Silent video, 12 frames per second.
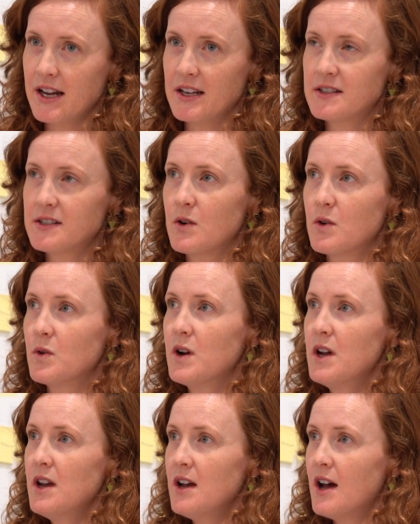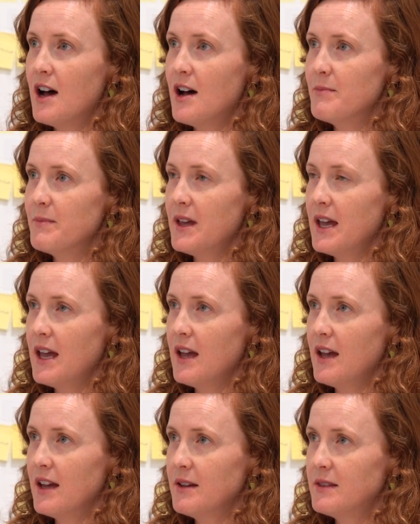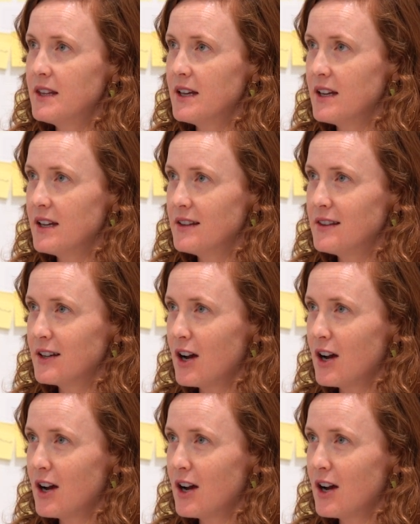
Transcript: And so the